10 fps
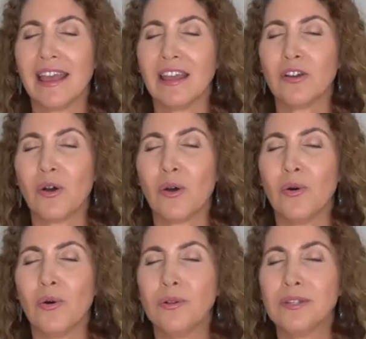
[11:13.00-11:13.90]
and
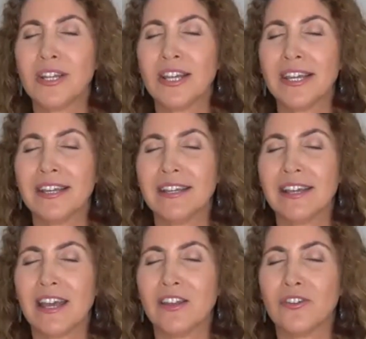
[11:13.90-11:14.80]
holding
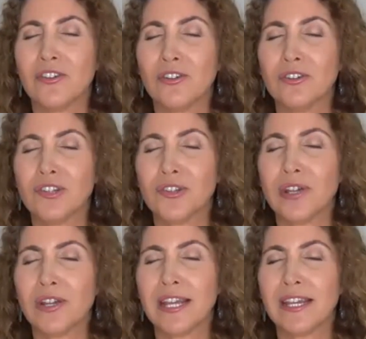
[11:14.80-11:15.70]
and
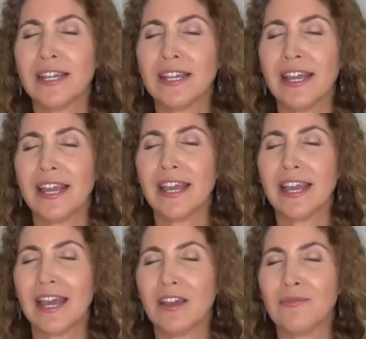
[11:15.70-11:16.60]
nurturing
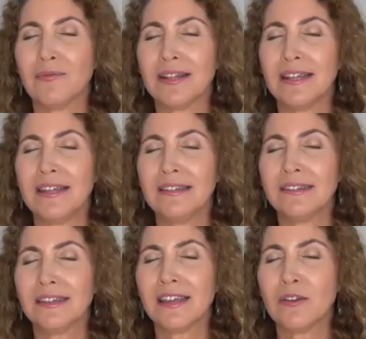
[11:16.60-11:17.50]
and
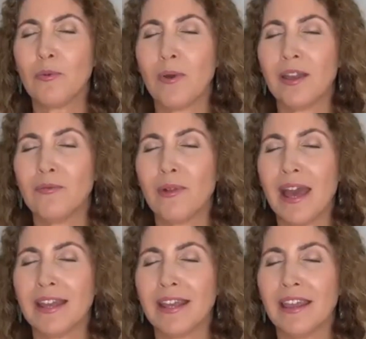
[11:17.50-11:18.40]
releasing when
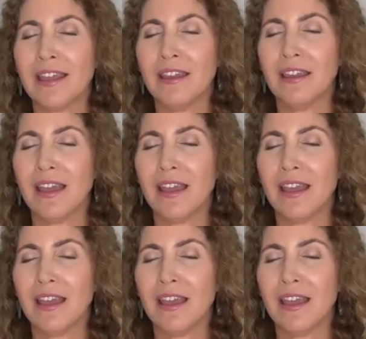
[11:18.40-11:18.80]
ready